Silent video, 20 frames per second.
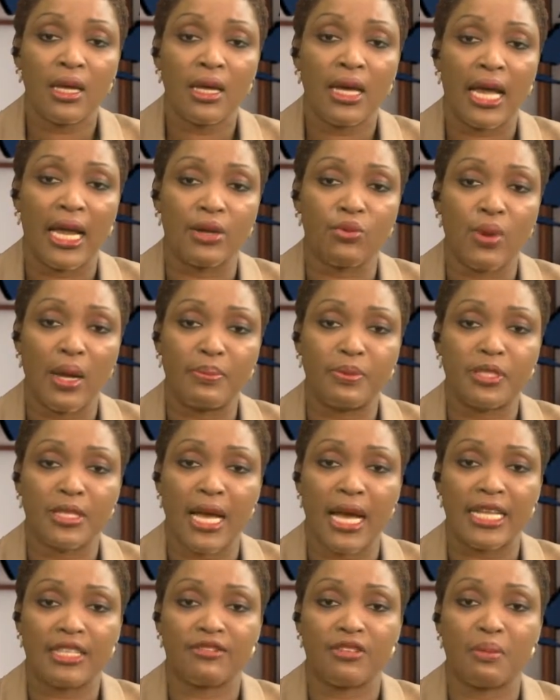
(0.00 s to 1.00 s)
and
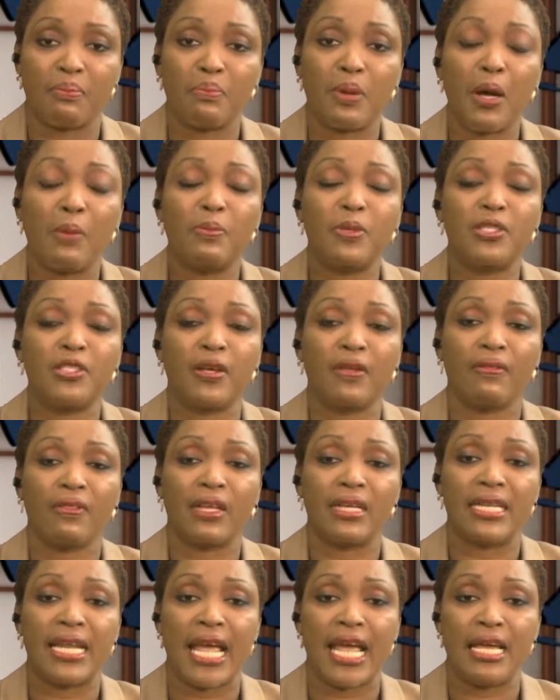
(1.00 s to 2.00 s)
websites from publishing
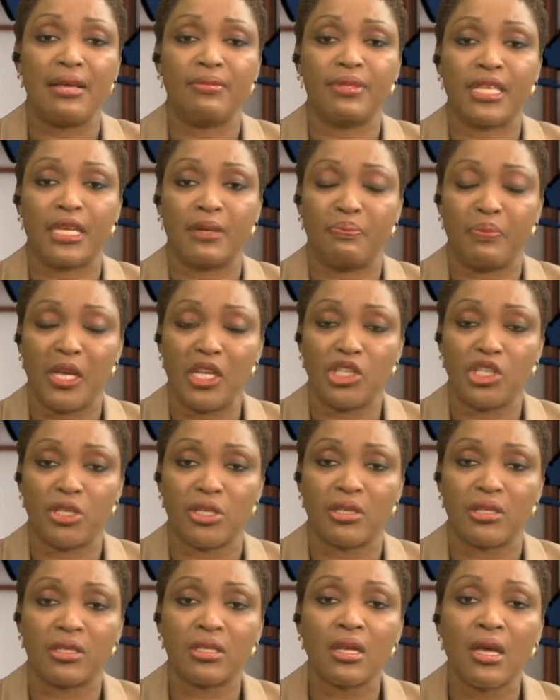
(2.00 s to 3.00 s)
the names and
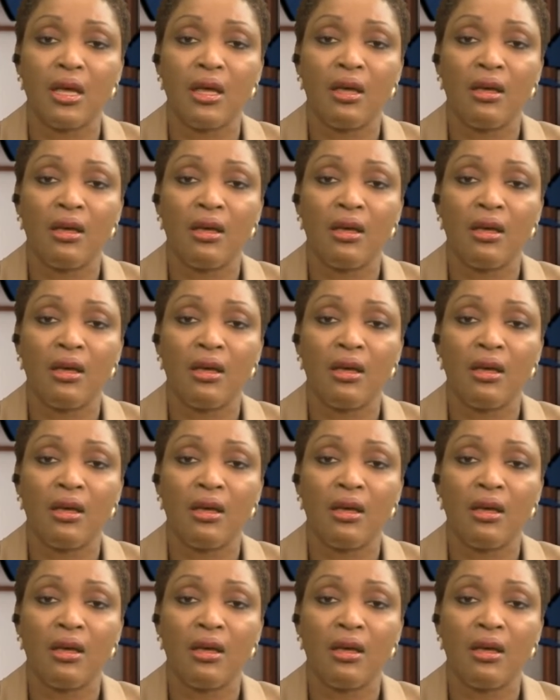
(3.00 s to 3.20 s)
pictures